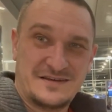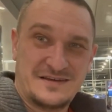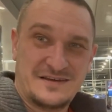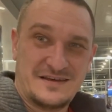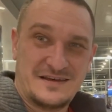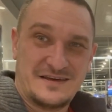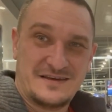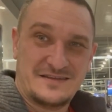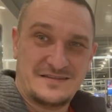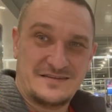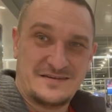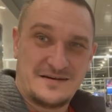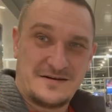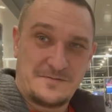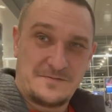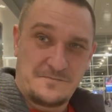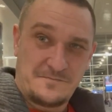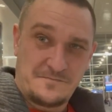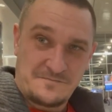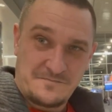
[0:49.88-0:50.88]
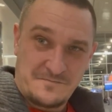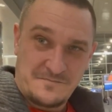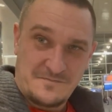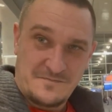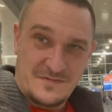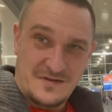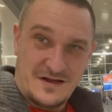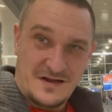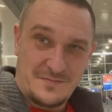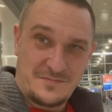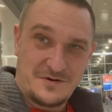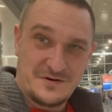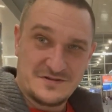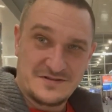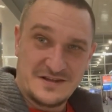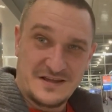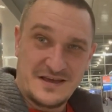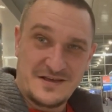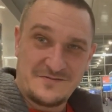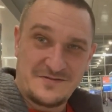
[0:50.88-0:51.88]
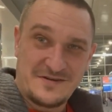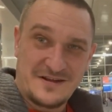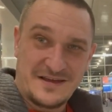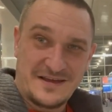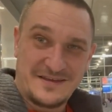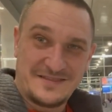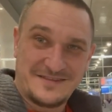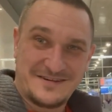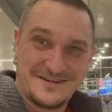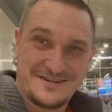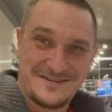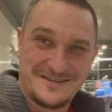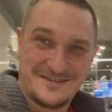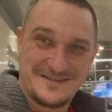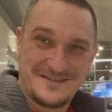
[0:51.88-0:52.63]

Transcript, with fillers: and um, I'll post again when I get there.